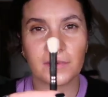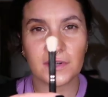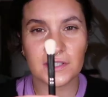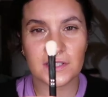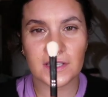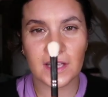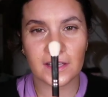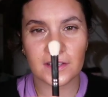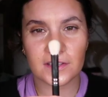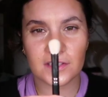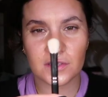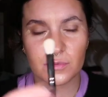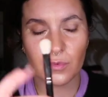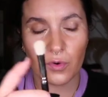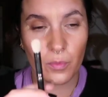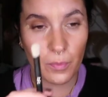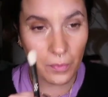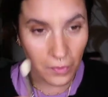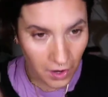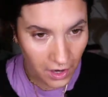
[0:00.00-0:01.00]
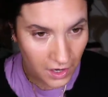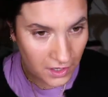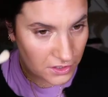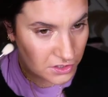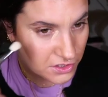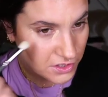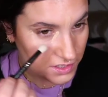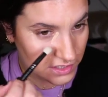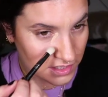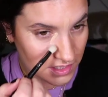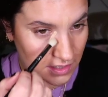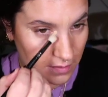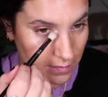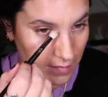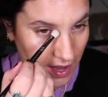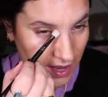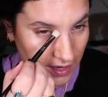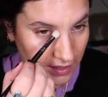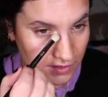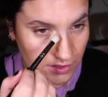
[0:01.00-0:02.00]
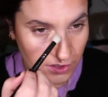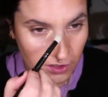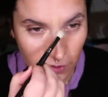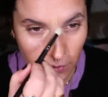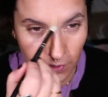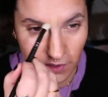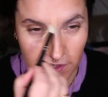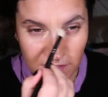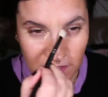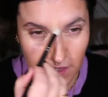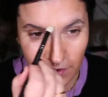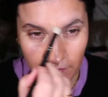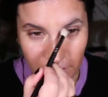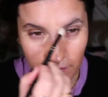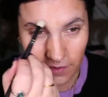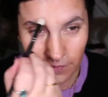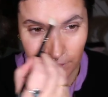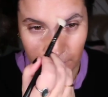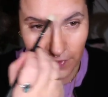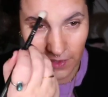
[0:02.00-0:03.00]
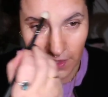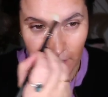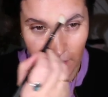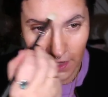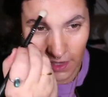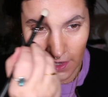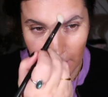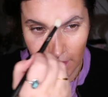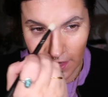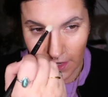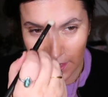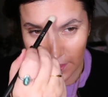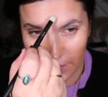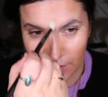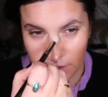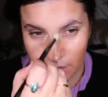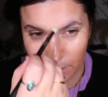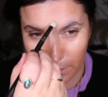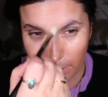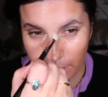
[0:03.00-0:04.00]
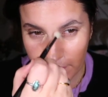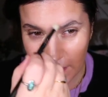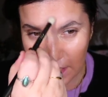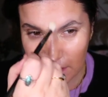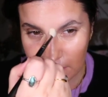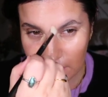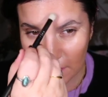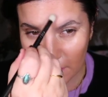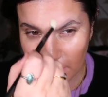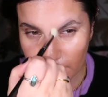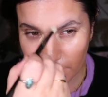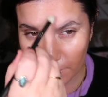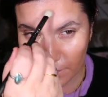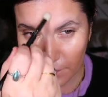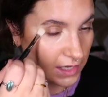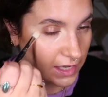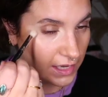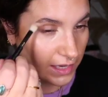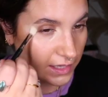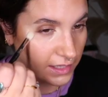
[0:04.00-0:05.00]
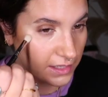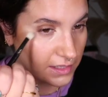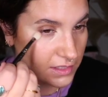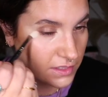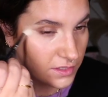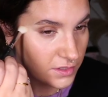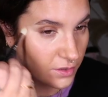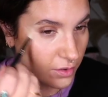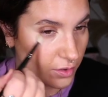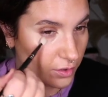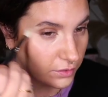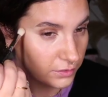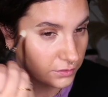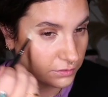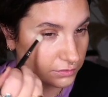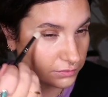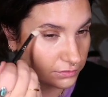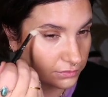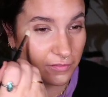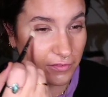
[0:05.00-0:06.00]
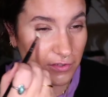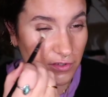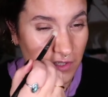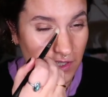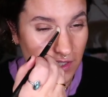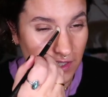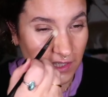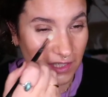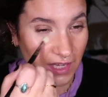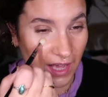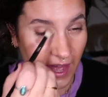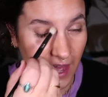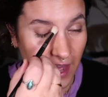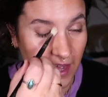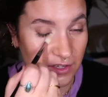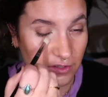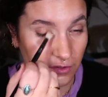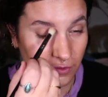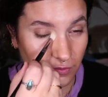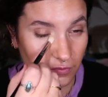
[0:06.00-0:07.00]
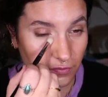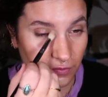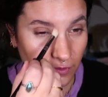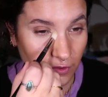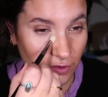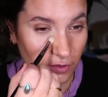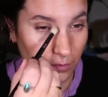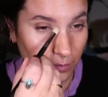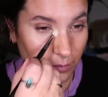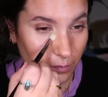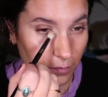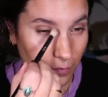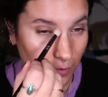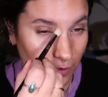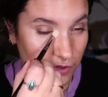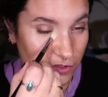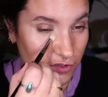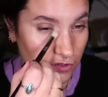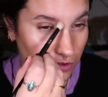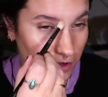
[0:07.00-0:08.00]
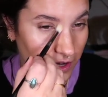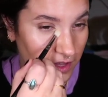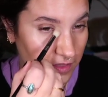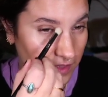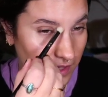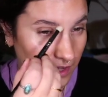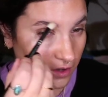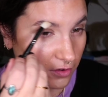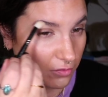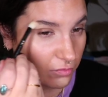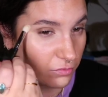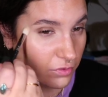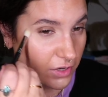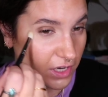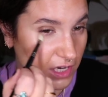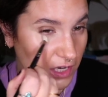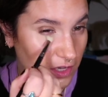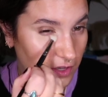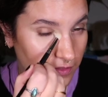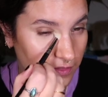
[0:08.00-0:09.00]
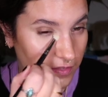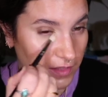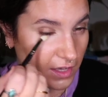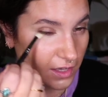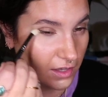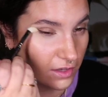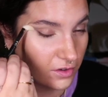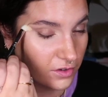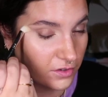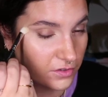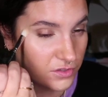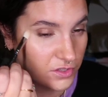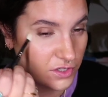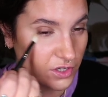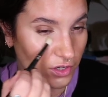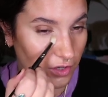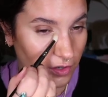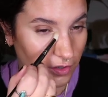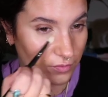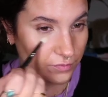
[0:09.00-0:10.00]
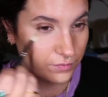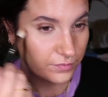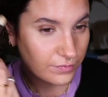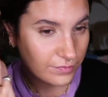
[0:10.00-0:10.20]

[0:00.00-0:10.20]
going to take a small brush, this is a MAC 217, and just blend it like so. If you're scared of bronzer or anything, a really good thing you can do,